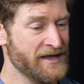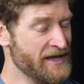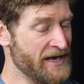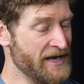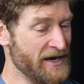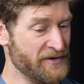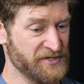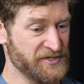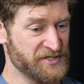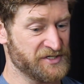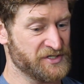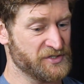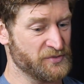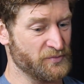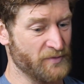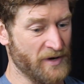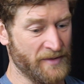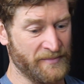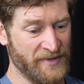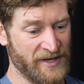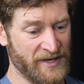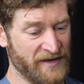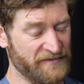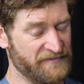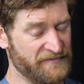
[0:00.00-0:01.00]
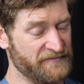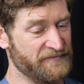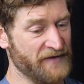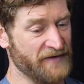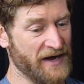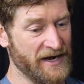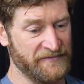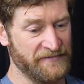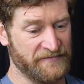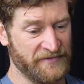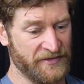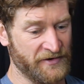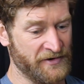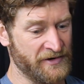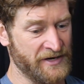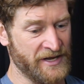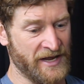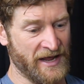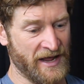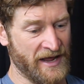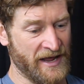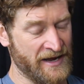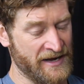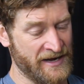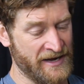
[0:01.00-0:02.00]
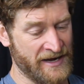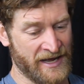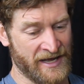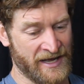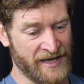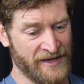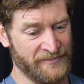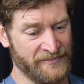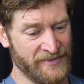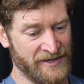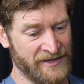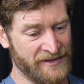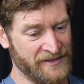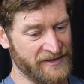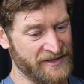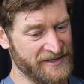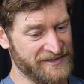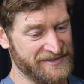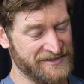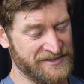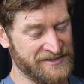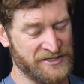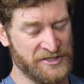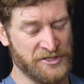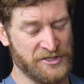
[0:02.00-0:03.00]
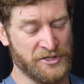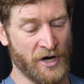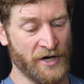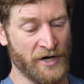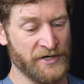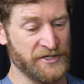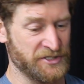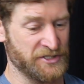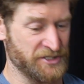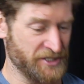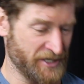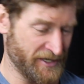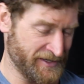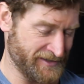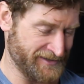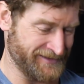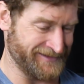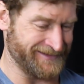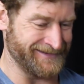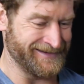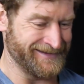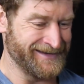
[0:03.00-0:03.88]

And I was swimming at 5:30 a.m. in this dungeon